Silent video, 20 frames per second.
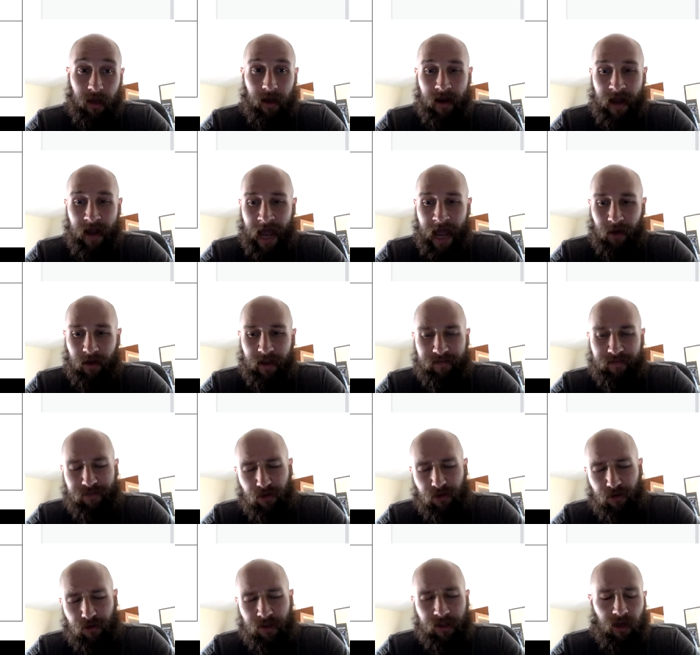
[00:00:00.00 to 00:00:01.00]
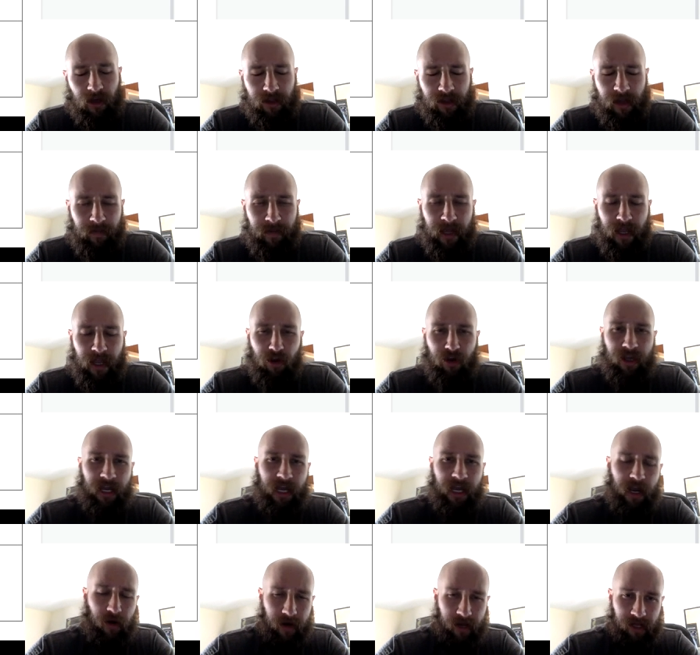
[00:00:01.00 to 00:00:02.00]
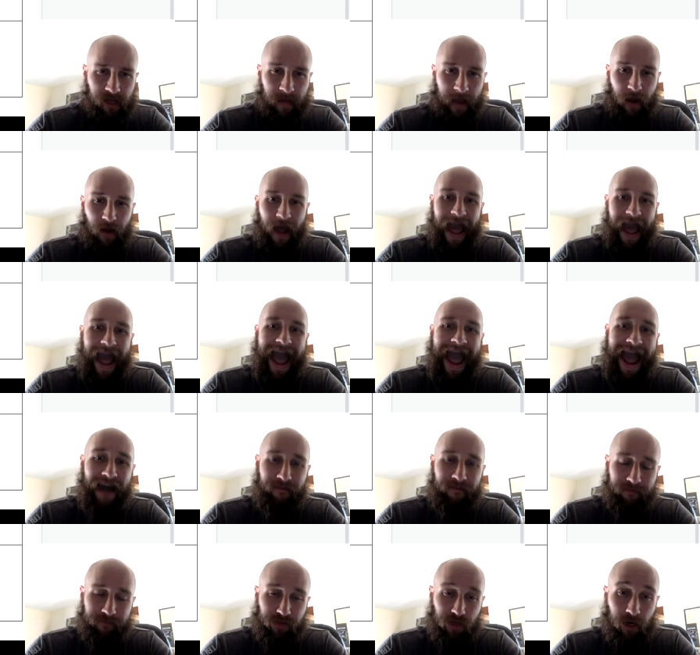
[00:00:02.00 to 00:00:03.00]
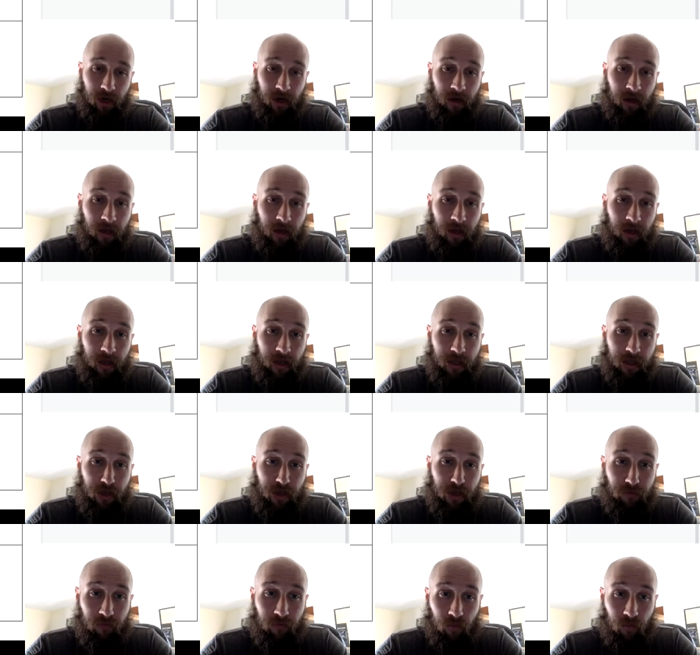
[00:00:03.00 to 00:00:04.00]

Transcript: Now, if there's still something you're curious about after you've